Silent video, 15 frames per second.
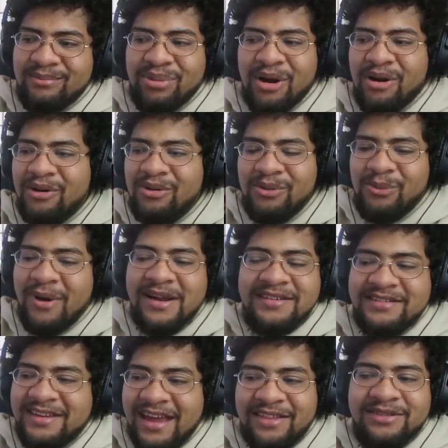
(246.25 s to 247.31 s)
Bro, who
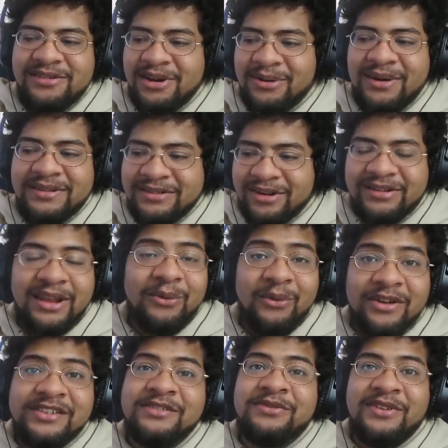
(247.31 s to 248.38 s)
watched Death Note and thought they
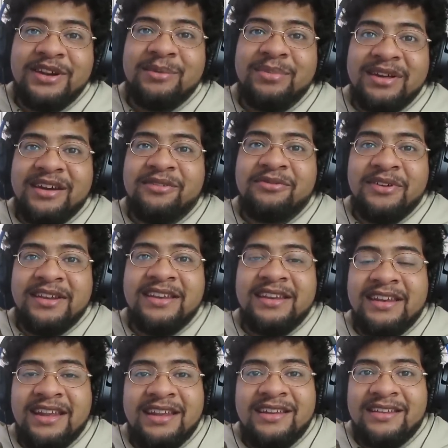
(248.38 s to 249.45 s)
wasn't finna be
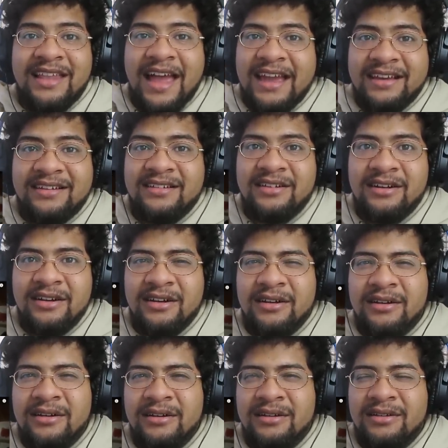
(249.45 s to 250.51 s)
offended? Like,
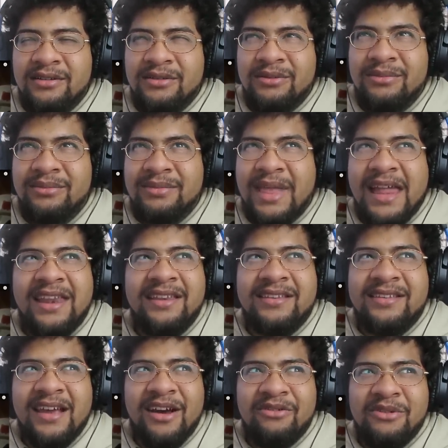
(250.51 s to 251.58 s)
that
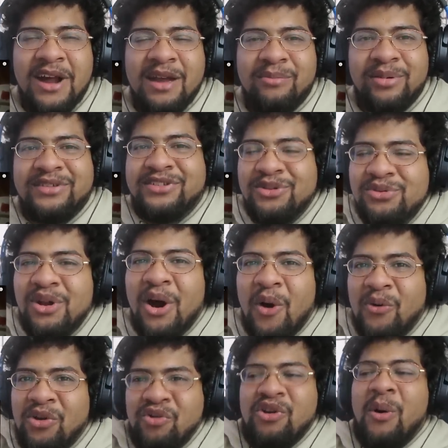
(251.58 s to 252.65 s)
didn't sound right. But you
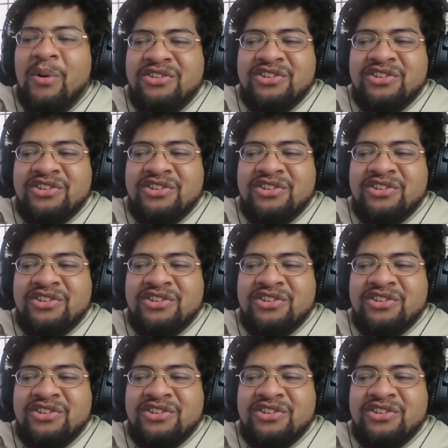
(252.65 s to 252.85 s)
know what you're in for.